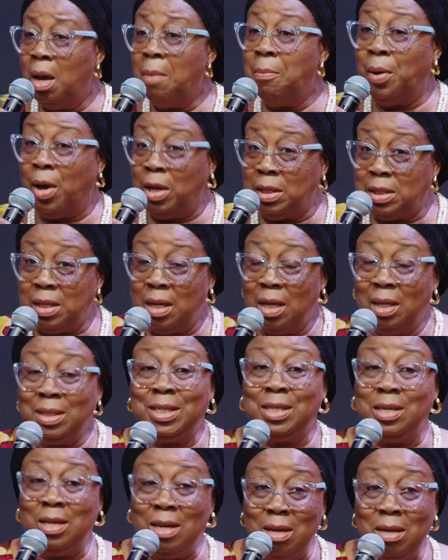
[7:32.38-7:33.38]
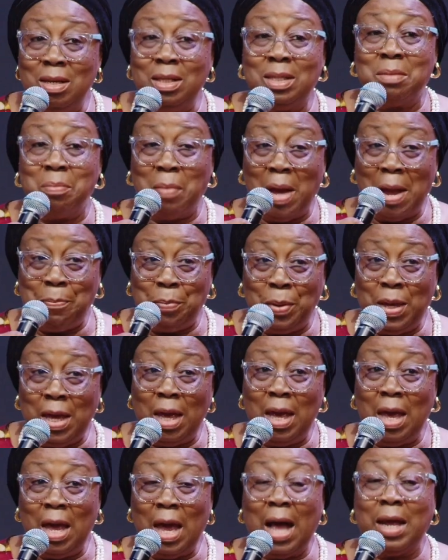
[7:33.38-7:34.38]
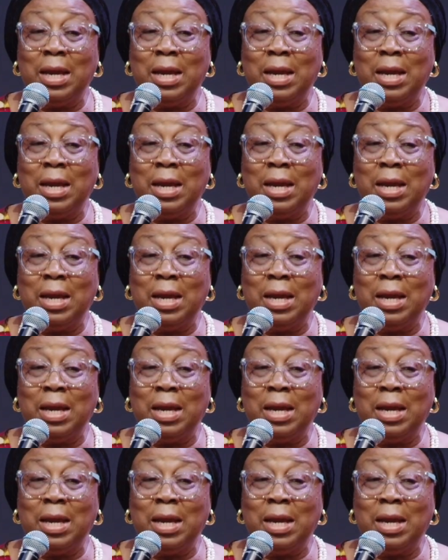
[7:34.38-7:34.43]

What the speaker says: But she is my PA,